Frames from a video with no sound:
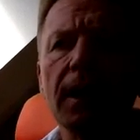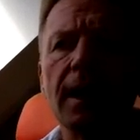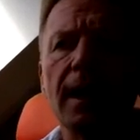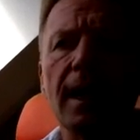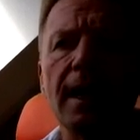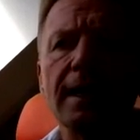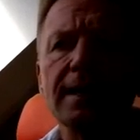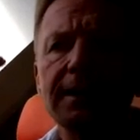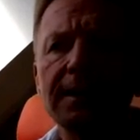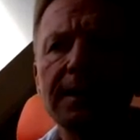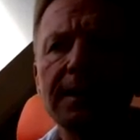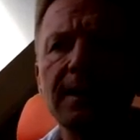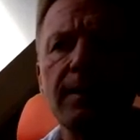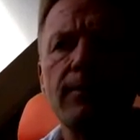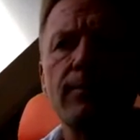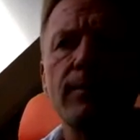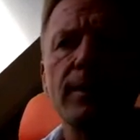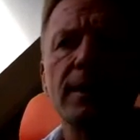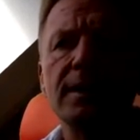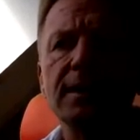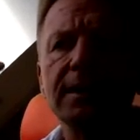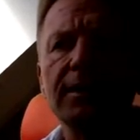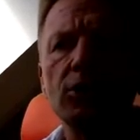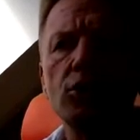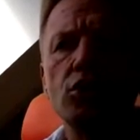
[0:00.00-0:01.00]

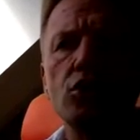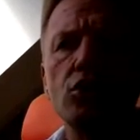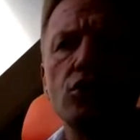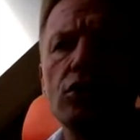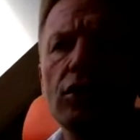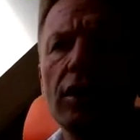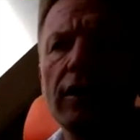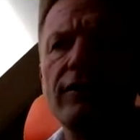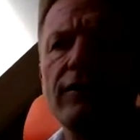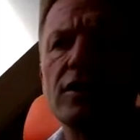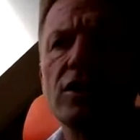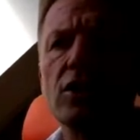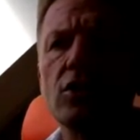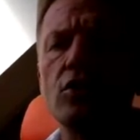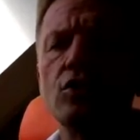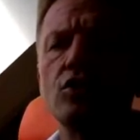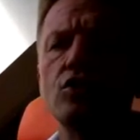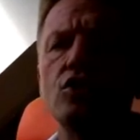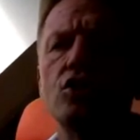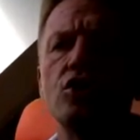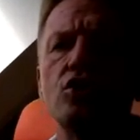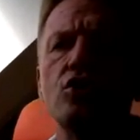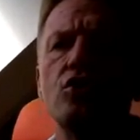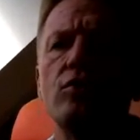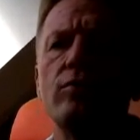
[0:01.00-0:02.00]
customers, the service
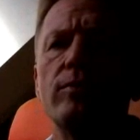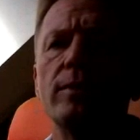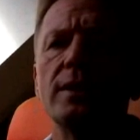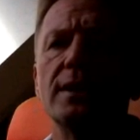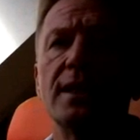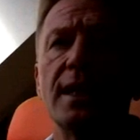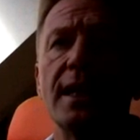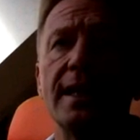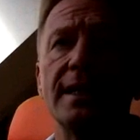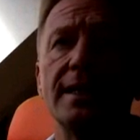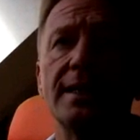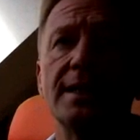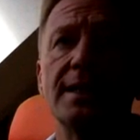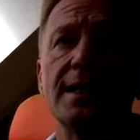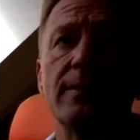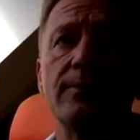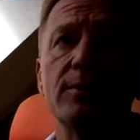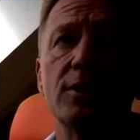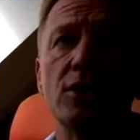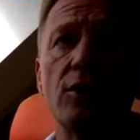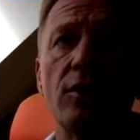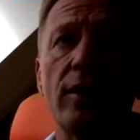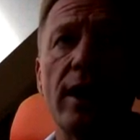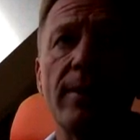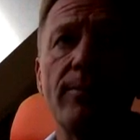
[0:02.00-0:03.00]
consumers can
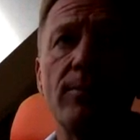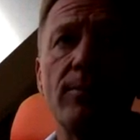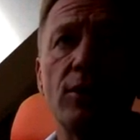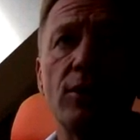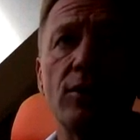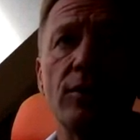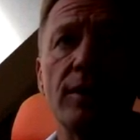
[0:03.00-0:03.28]
subscribe